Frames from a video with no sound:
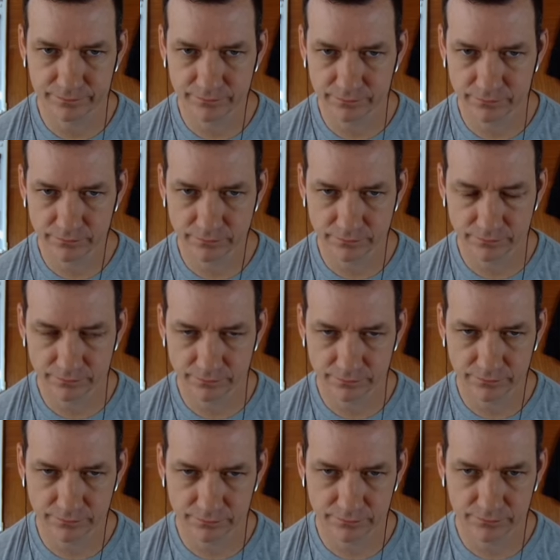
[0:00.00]

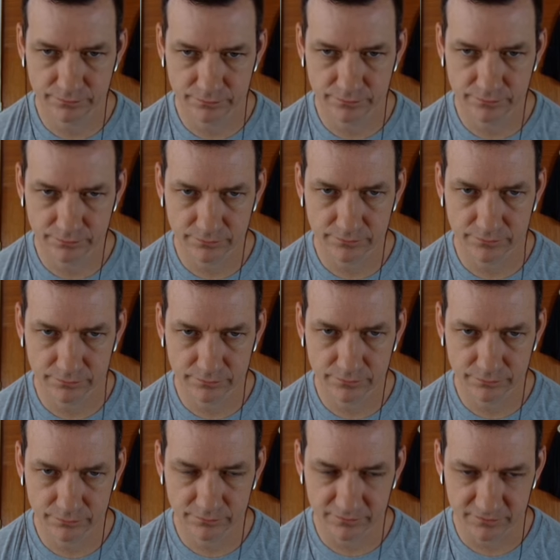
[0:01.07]

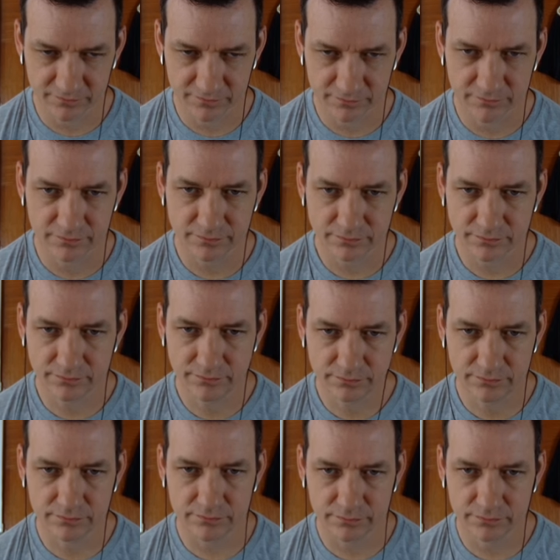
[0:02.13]

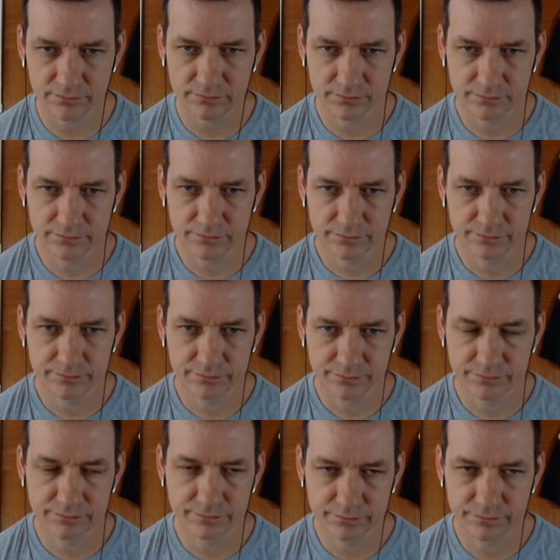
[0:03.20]

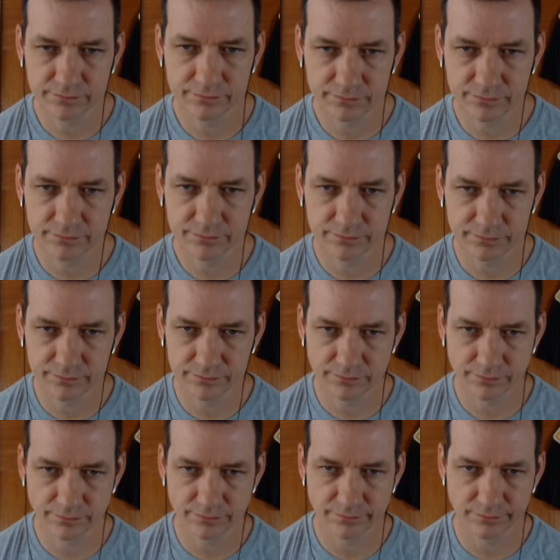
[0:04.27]

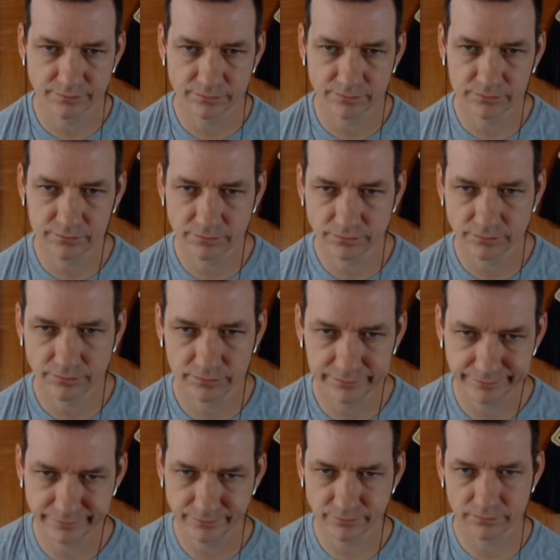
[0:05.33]

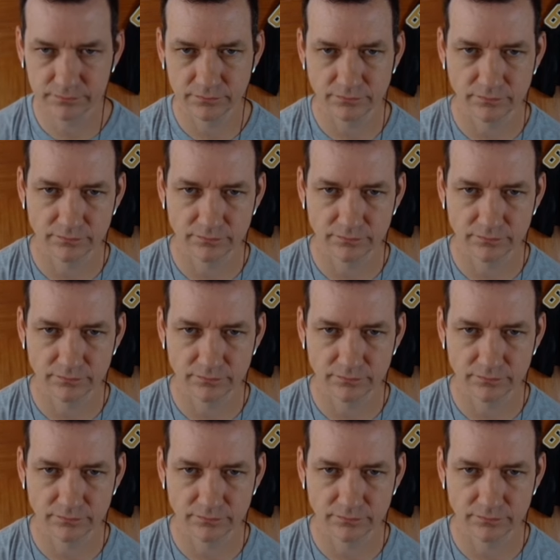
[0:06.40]
(not speaking)